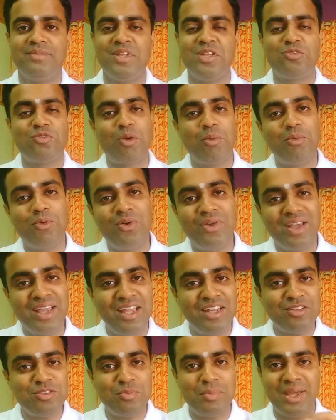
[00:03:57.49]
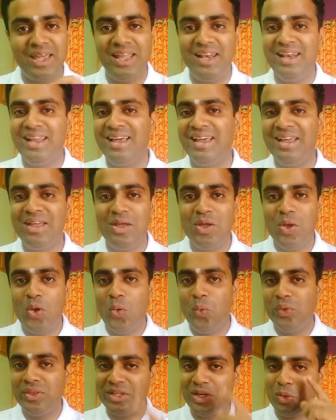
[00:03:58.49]
Swami would again smile
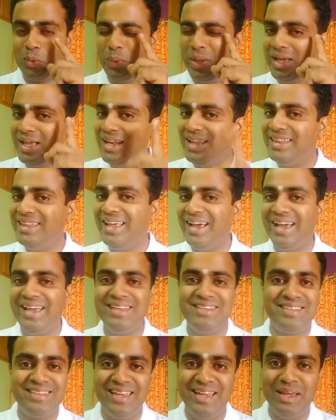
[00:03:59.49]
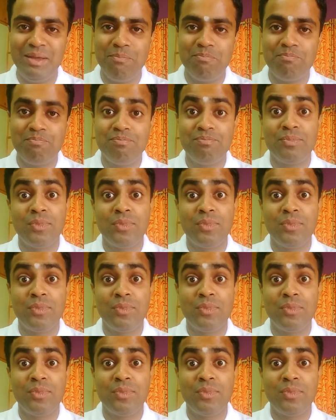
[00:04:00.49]
with a twinkle in eye, say,